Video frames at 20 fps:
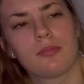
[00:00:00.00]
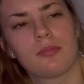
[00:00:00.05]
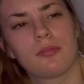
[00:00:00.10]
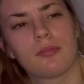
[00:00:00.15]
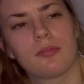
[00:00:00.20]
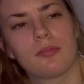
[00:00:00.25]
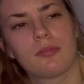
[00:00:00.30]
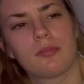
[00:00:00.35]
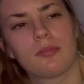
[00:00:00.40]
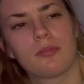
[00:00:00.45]

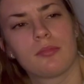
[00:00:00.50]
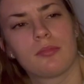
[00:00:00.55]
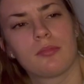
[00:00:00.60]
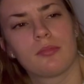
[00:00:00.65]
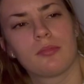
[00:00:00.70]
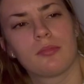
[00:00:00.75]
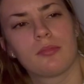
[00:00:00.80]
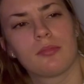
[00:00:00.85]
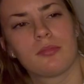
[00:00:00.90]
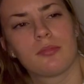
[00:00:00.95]

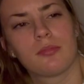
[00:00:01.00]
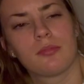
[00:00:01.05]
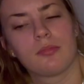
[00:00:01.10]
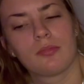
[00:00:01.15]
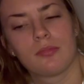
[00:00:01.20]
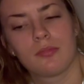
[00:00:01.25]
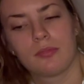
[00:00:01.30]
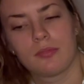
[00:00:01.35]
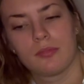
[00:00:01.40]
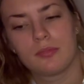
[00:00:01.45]

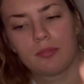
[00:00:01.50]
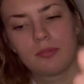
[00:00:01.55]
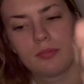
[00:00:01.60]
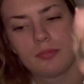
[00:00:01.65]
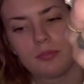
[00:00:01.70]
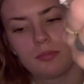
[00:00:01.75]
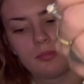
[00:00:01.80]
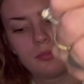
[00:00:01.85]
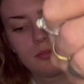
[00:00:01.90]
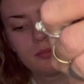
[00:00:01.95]

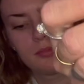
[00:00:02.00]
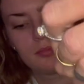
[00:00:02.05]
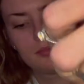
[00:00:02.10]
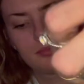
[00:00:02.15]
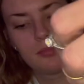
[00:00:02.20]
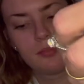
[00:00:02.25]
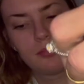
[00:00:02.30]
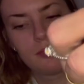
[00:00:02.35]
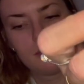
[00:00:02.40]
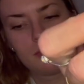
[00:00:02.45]

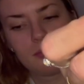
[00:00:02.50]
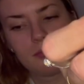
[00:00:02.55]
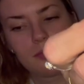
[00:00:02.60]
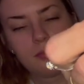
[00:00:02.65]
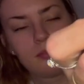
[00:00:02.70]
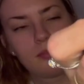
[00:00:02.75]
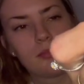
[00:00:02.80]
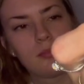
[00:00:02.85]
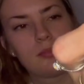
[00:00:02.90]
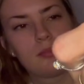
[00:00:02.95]

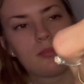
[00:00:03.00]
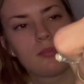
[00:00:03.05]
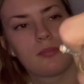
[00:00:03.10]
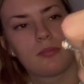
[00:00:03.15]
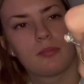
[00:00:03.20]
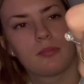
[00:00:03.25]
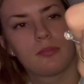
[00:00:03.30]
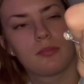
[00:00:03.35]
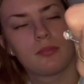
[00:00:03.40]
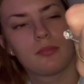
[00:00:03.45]

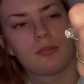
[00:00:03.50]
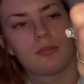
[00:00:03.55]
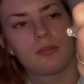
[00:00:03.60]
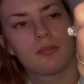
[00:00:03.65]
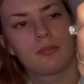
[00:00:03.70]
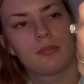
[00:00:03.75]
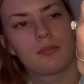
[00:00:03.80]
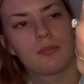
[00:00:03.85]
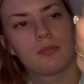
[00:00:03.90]
The person shown says nothing.